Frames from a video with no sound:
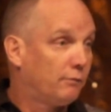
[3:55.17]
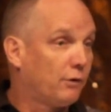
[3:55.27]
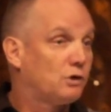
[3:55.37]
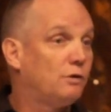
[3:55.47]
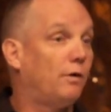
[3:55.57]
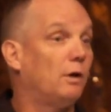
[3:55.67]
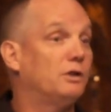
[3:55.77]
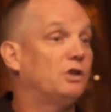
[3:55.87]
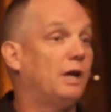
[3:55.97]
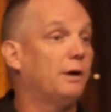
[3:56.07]
First of all,
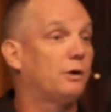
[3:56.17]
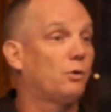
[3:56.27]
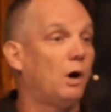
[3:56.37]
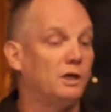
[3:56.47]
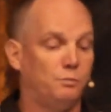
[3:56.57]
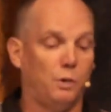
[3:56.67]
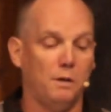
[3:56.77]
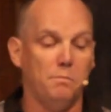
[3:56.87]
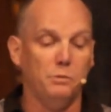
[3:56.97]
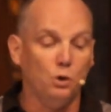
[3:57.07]
it's characterized
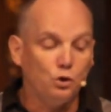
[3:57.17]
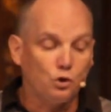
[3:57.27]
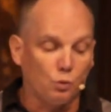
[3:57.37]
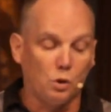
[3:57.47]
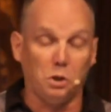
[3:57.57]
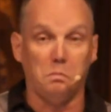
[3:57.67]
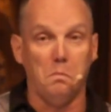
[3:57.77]
by mutual